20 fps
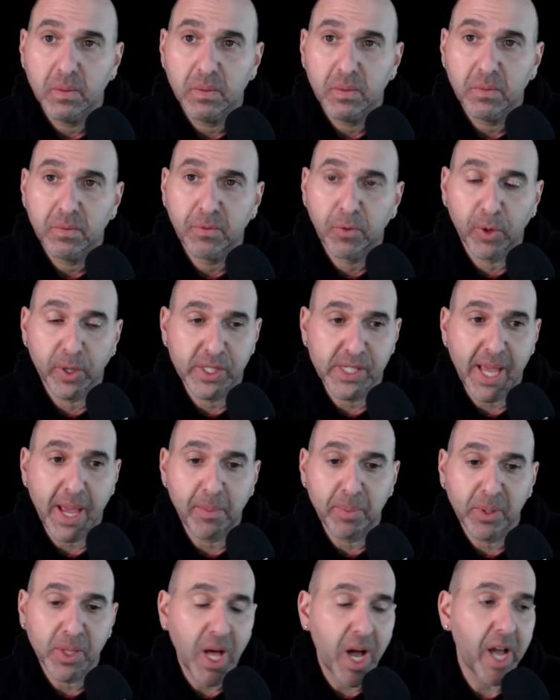for
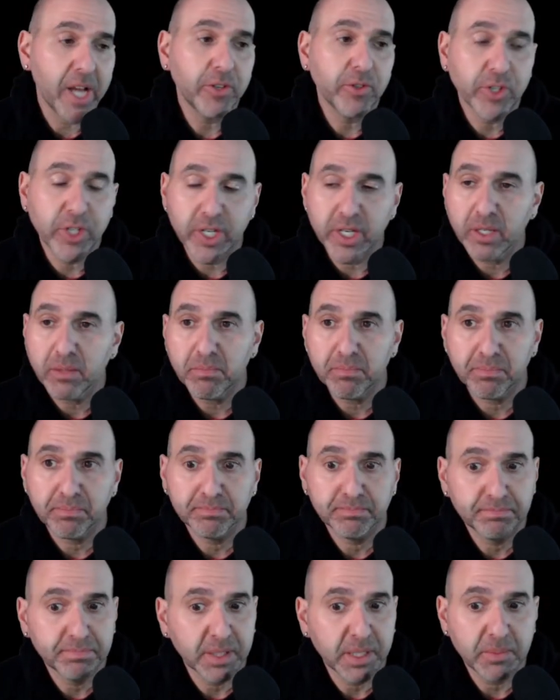example, hydrogen
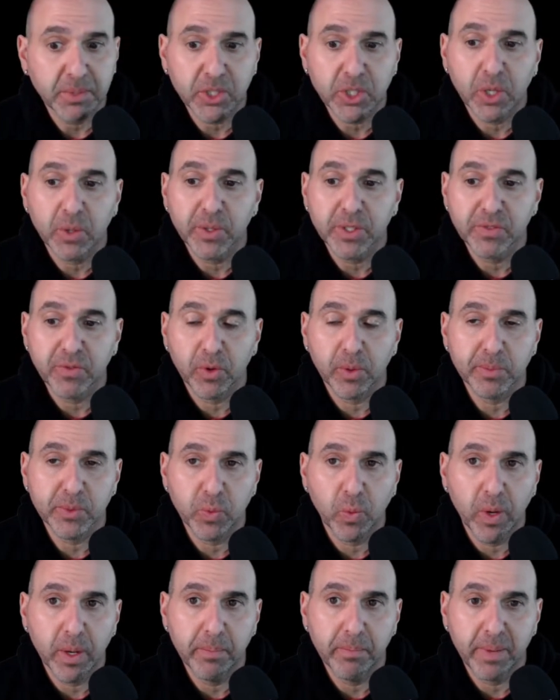pretty much always forms
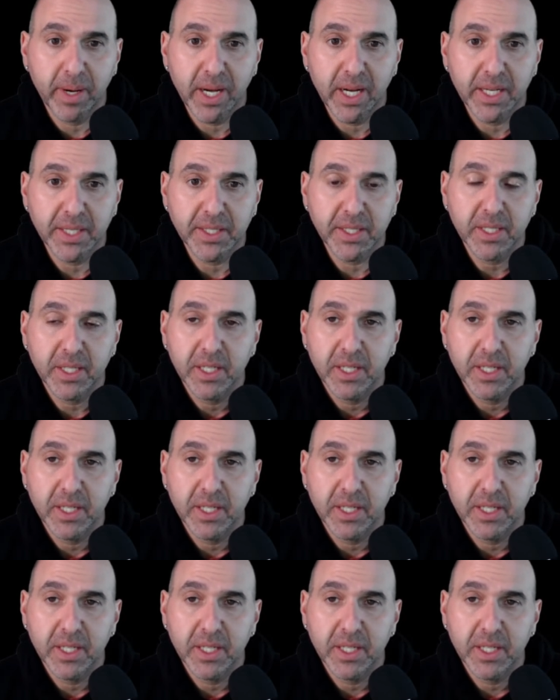one bond.